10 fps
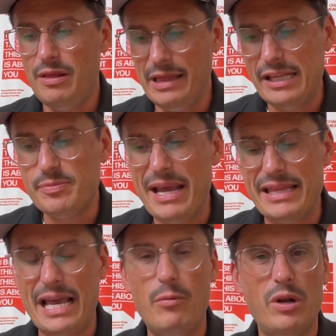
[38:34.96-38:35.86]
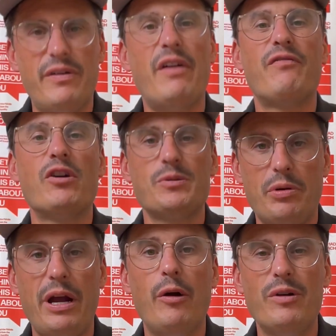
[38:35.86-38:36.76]
let's make that one of our first
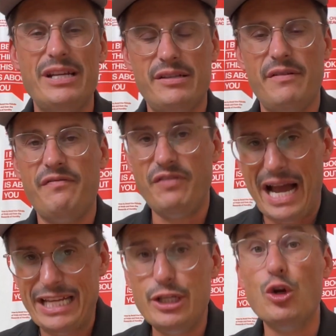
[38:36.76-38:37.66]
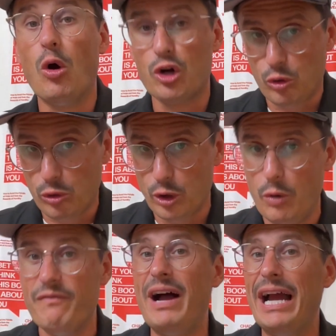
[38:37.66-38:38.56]
priorities, to find your
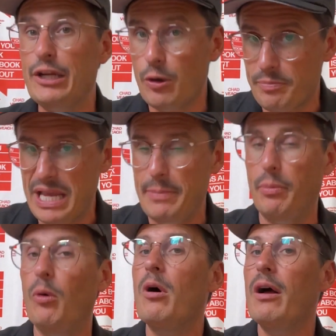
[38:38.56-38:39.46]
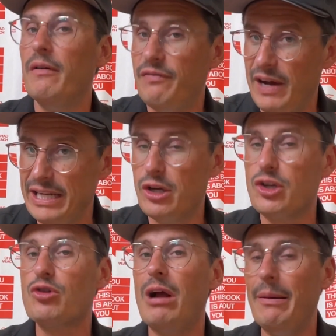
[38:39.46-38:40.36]
crew, find your people, find your
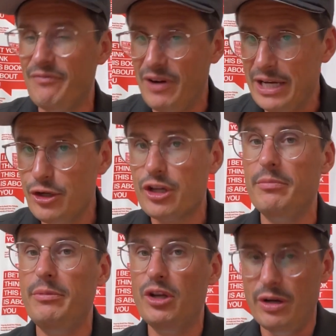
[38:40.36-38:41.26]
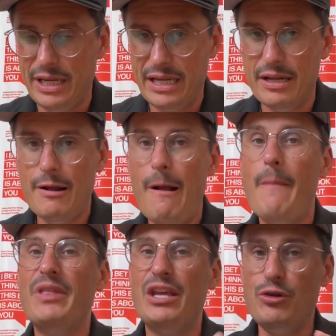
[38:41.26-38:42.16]
tribe, find your community
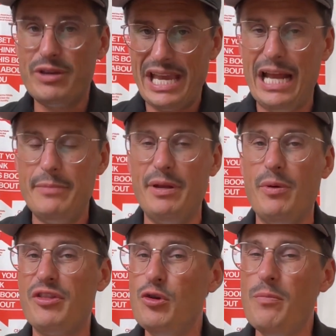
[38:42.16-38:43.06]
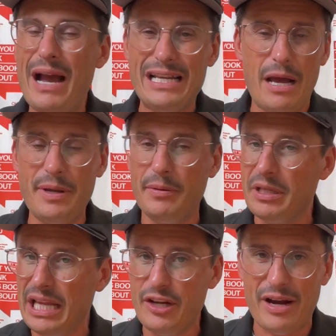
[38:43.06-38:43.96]
that you can be with. You might not be
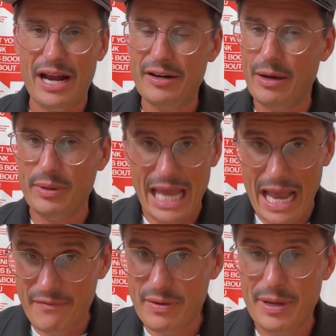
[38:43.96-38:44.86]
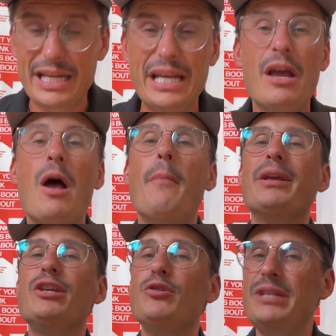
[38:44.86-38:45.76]
able to let your hair down with everybody,
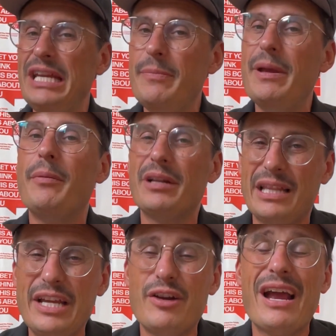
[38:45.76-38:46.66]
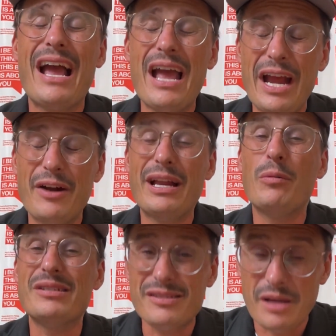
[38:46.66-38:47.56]
but you need to be able to let your hair down
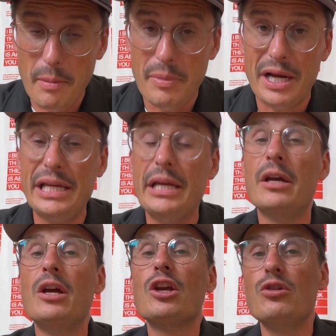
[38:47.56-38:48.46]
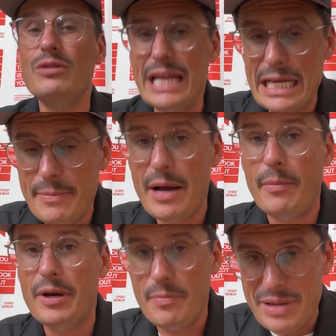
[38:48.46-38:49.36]
with somebody. Yes. You need to be
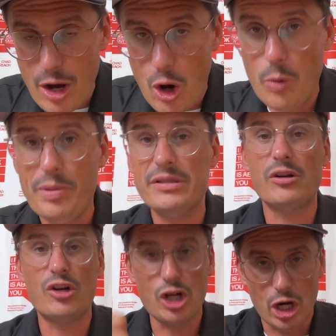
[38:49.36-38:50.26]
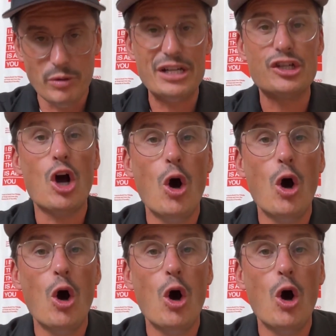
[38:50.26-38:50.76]
able to be open. So courage,